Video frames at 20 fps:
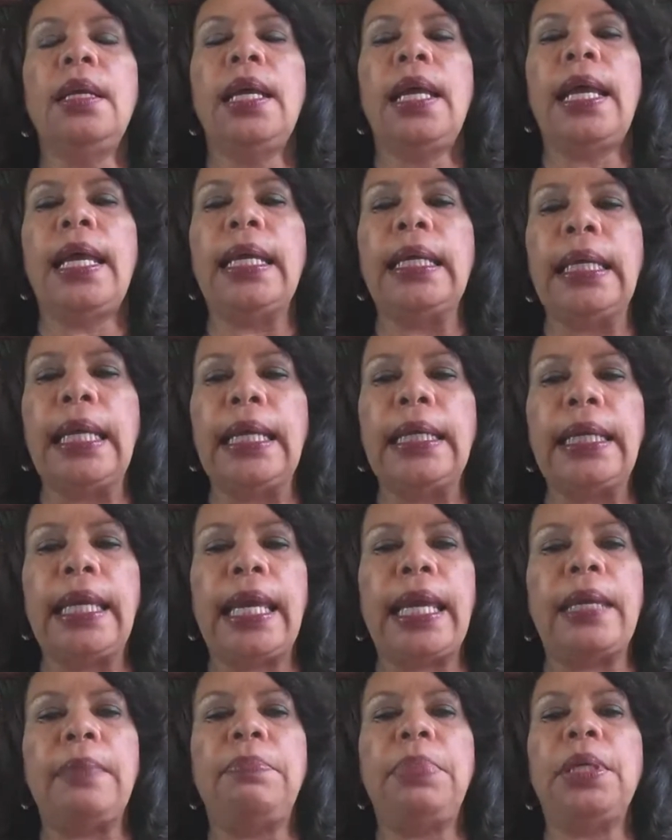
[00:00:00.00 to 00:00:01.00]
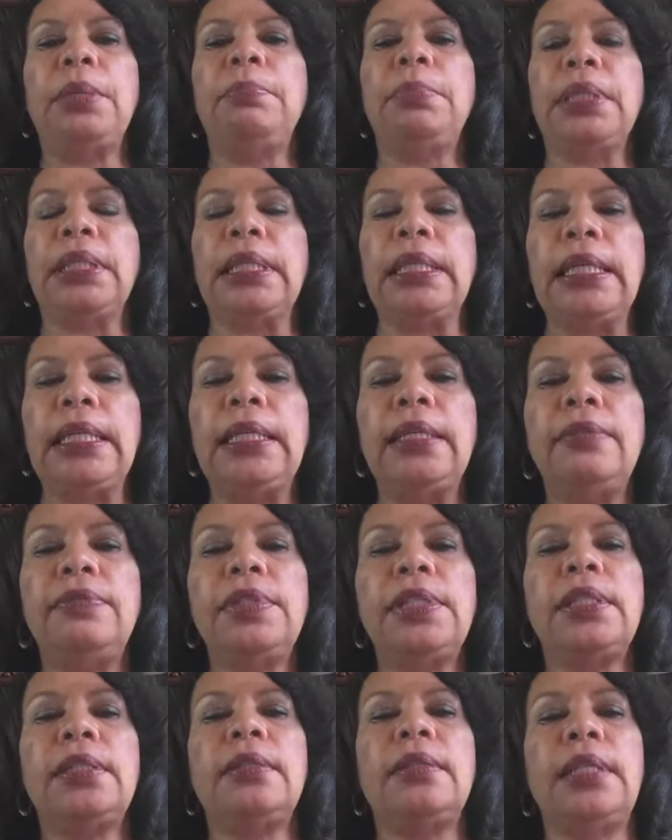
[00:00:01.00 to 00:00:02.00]
AAKP
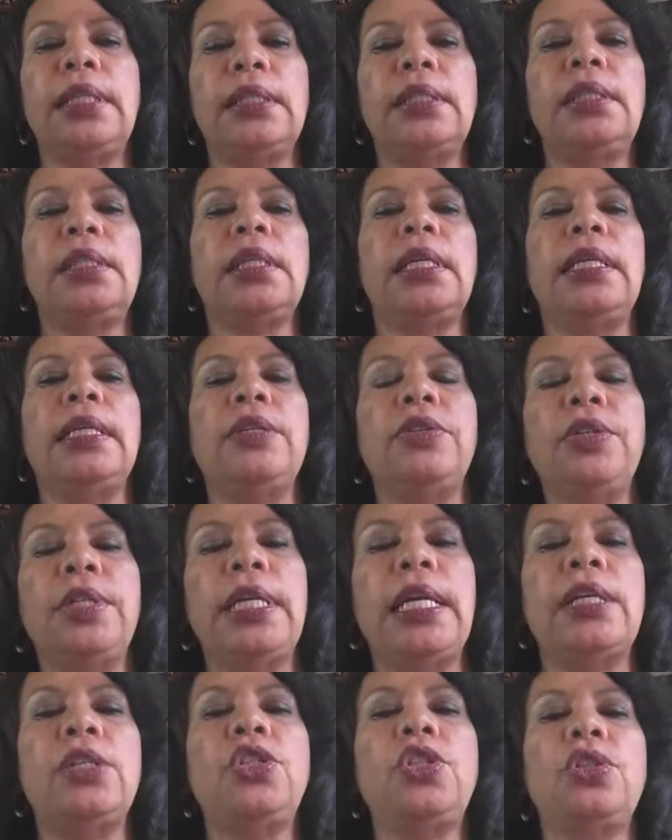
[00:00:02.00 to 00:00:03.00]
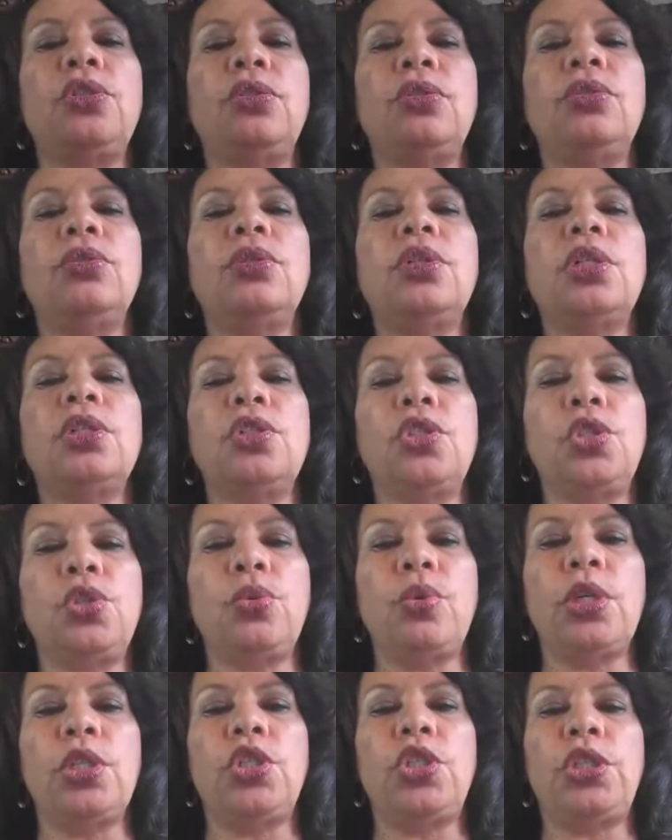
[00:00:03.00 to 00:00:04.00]
believes this international
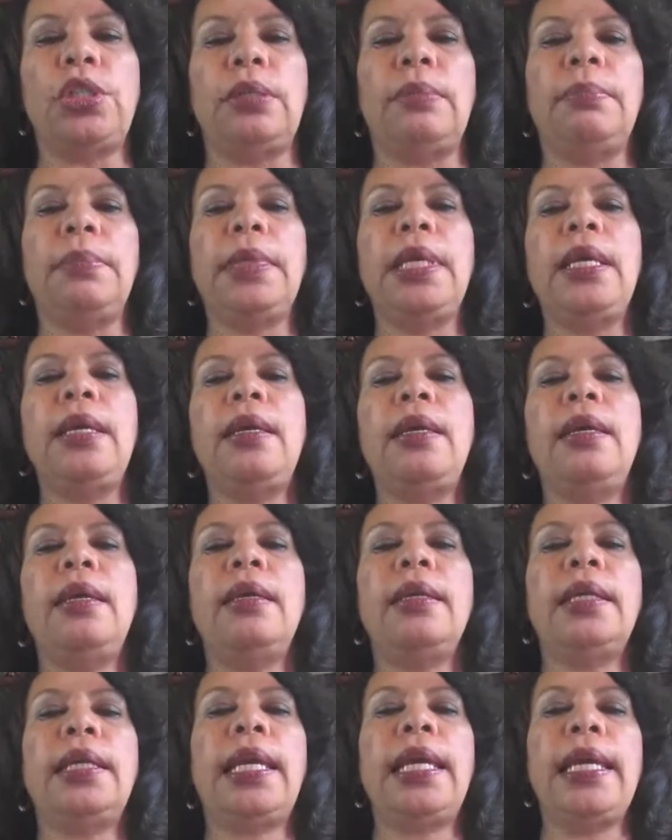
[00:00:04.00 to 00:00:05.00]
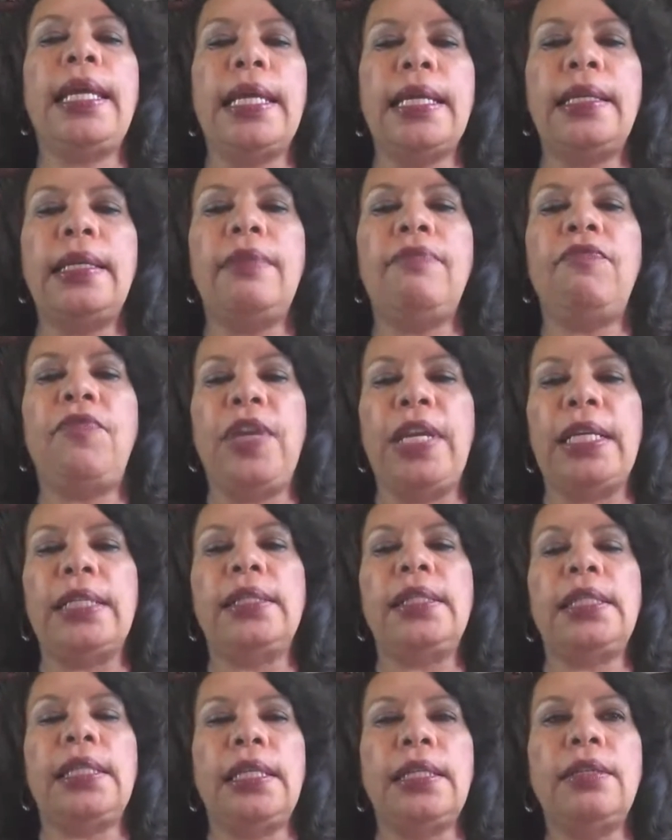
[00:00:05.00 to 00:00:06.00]
consortium can
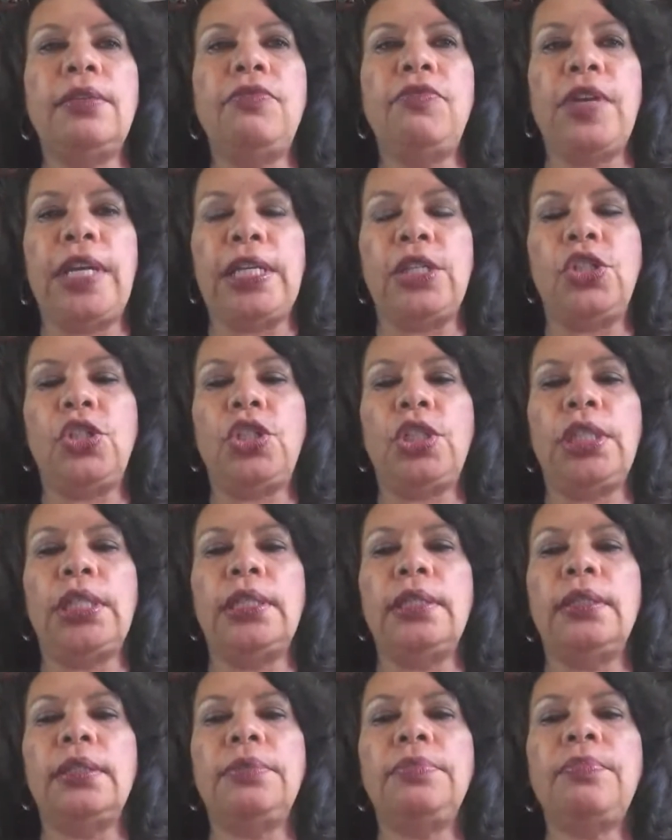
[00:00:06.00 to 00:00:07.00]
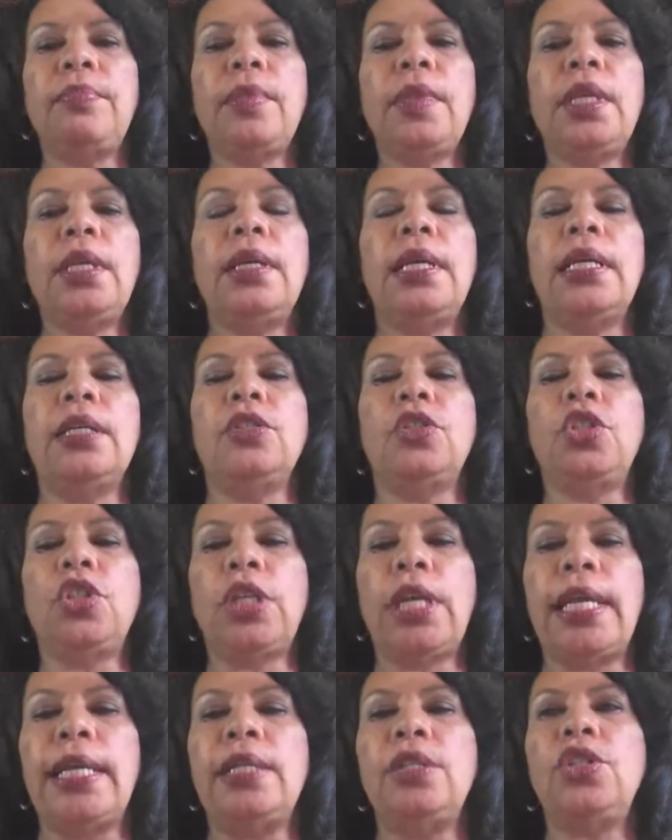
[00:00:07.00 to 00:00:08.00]
advance innovation and
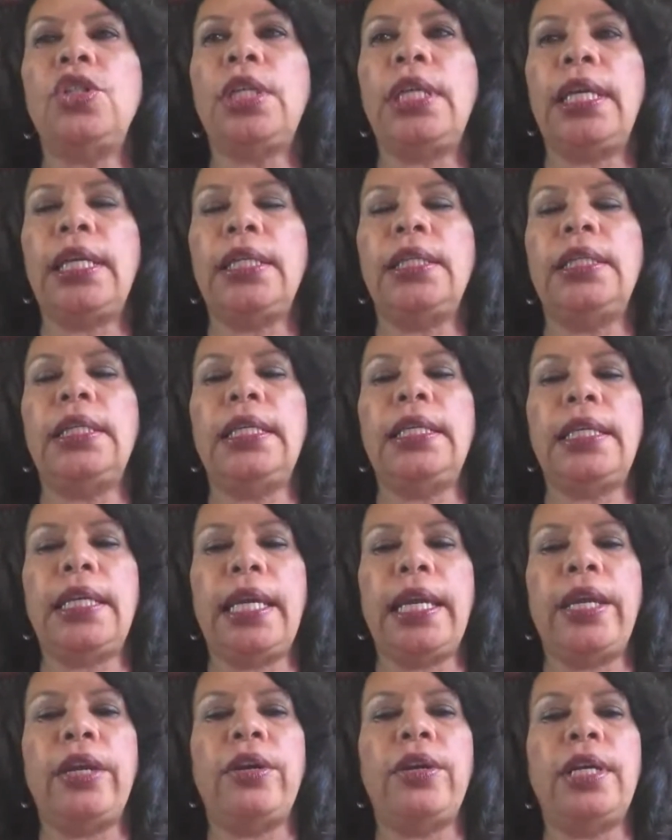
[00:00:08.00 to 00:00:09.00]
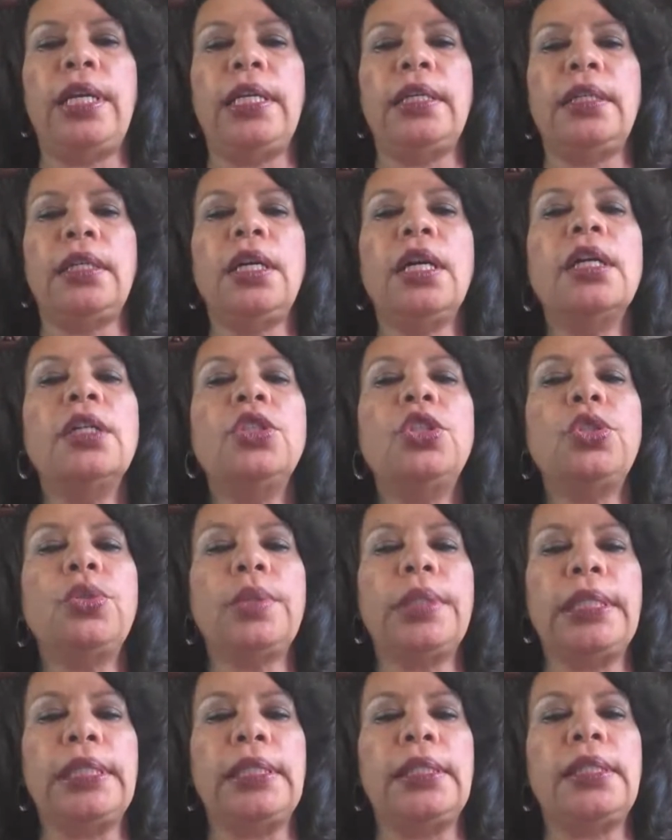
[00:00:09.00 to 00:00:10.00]
change kidney care in
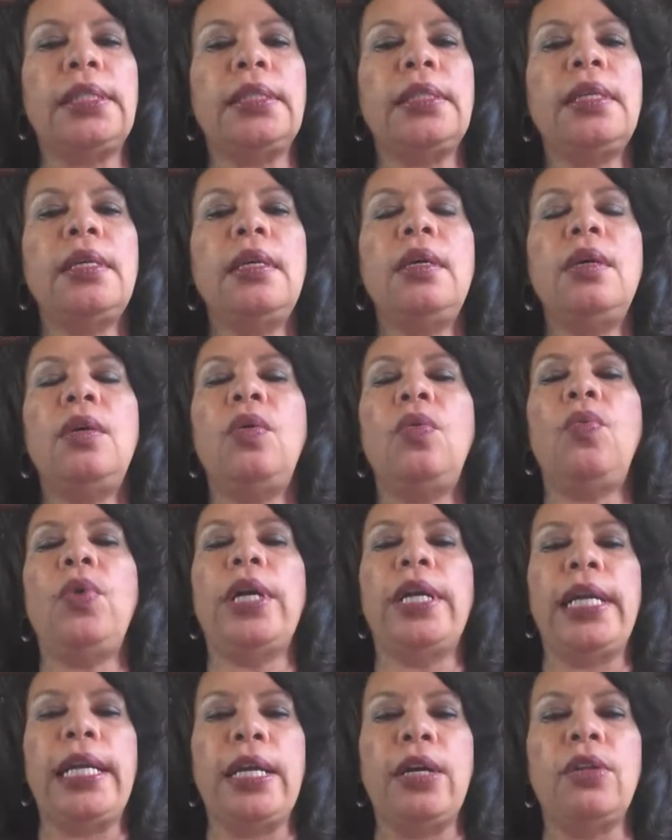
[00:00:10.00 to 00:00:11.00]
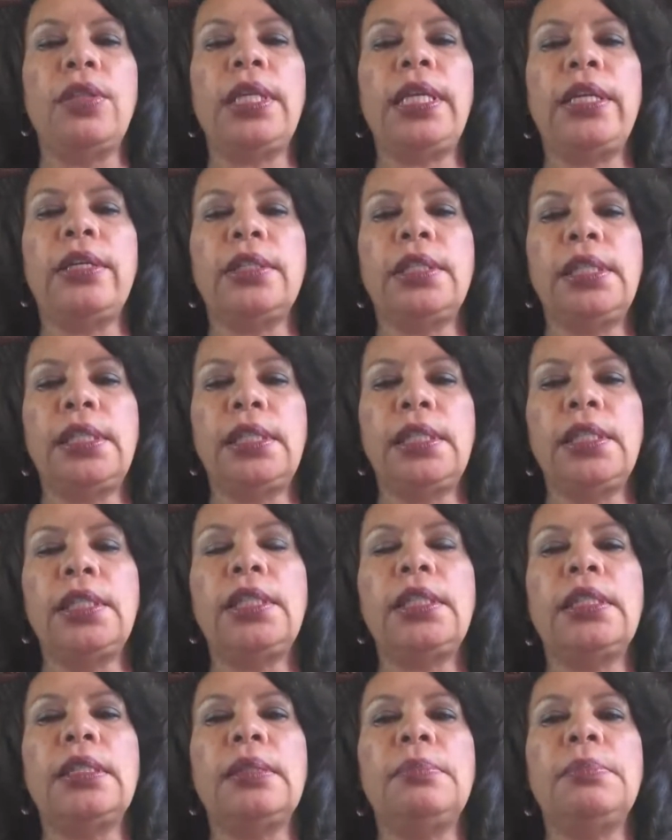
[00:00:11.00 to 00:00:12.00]
countries where healthcare
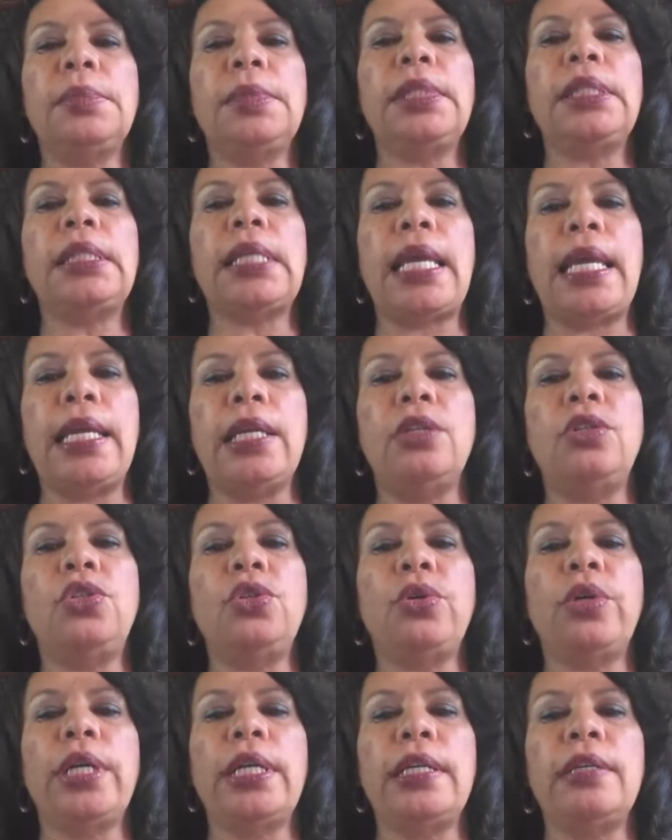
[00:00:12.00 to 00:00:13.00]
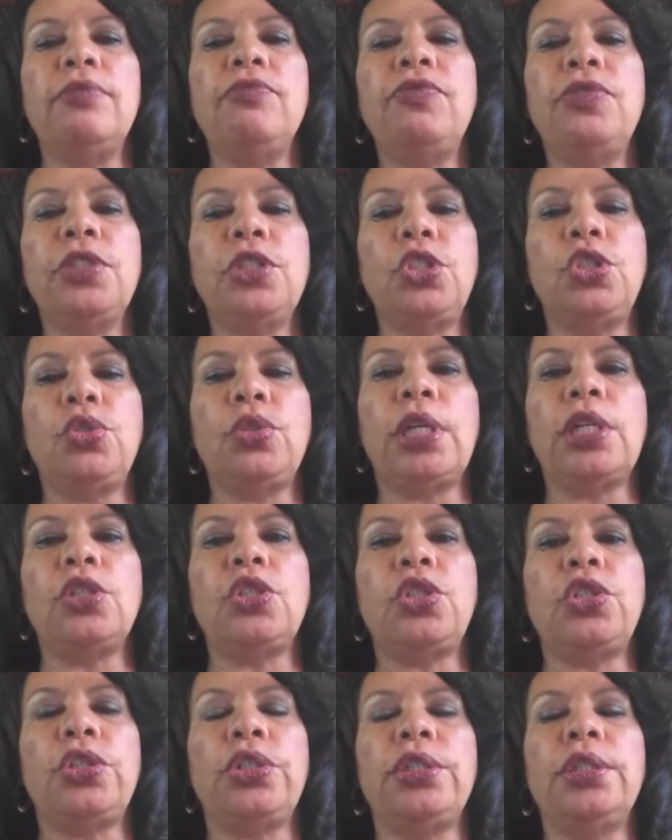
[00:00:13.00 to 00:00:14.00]
systems and/or
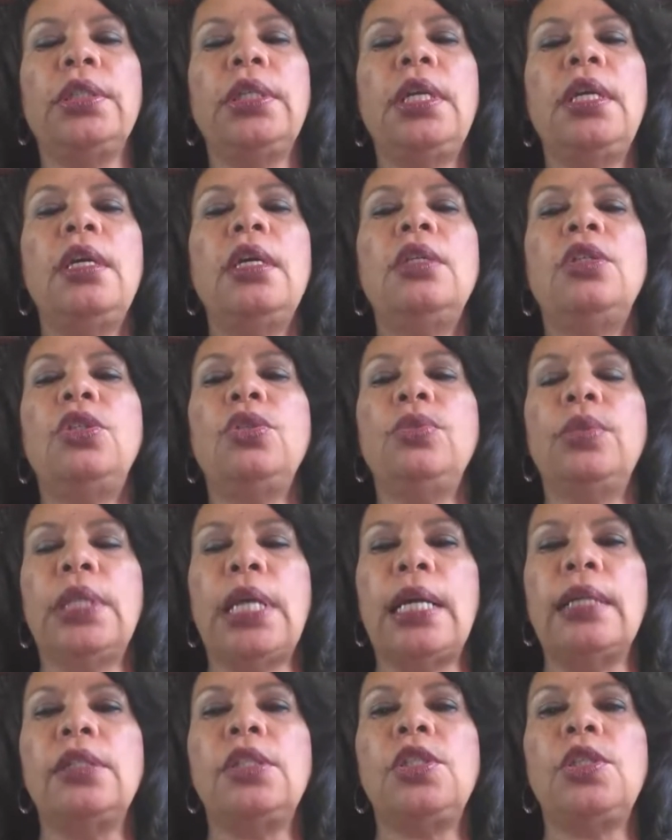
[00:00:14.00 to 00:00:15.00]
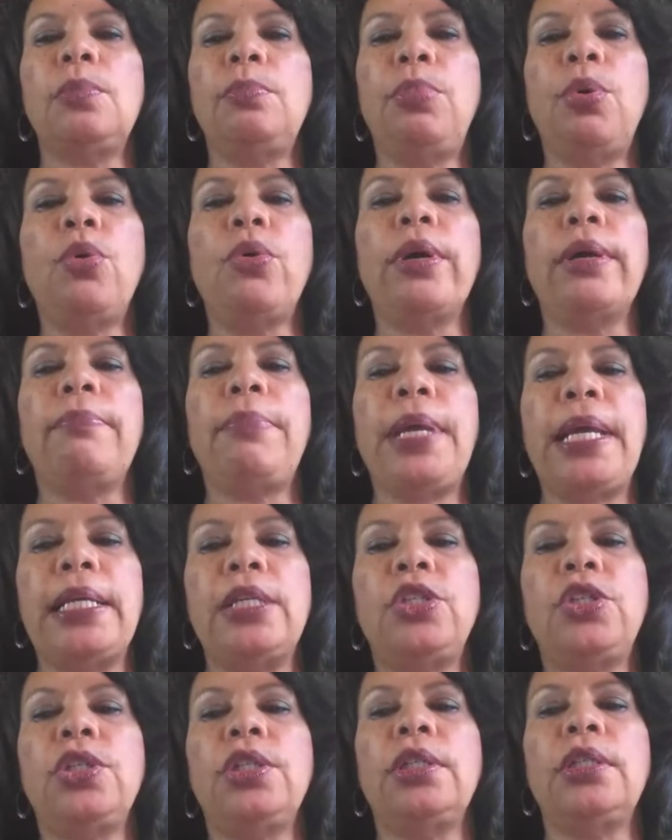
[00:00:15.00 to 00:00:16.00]
infrastructure do not support
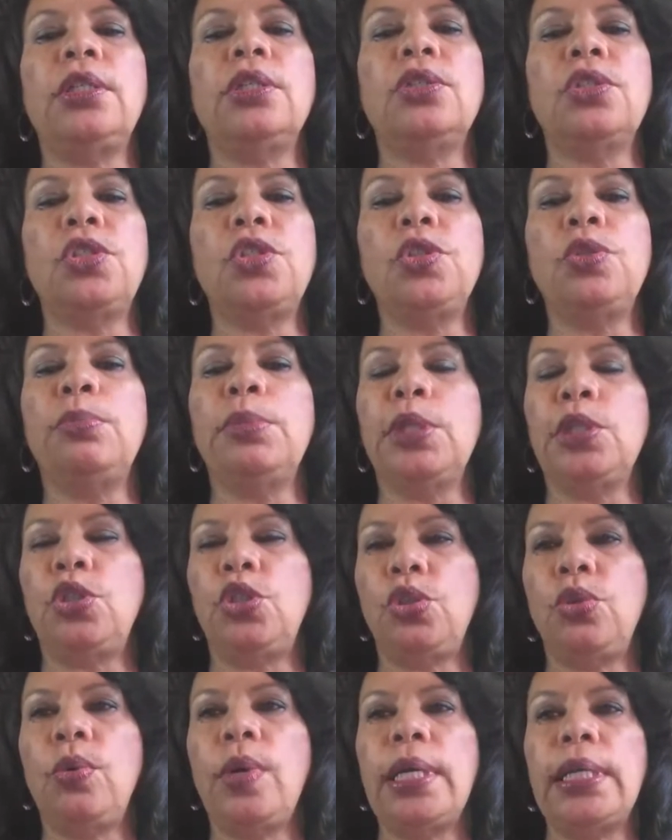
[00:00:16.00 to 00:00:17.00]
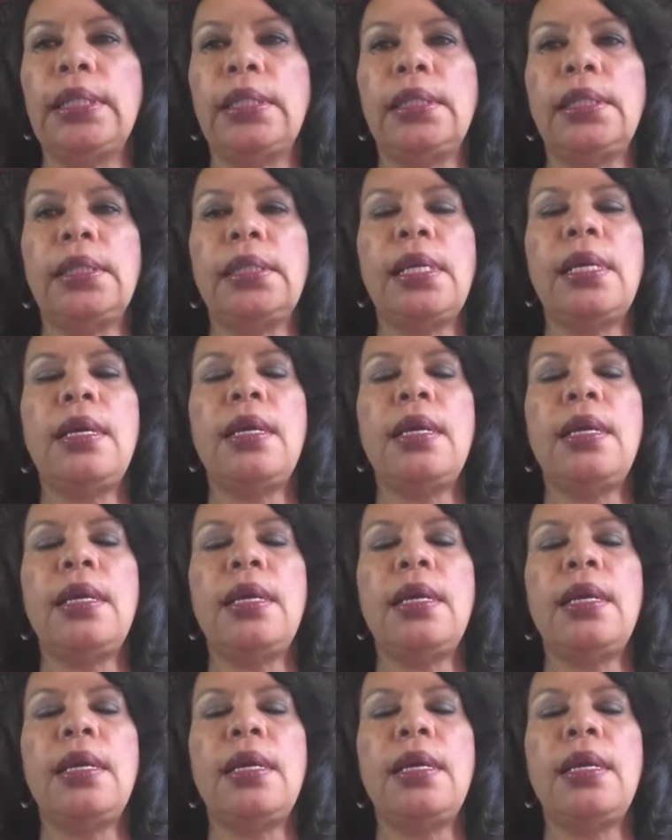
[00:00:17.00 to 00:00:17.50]
patient consumer choice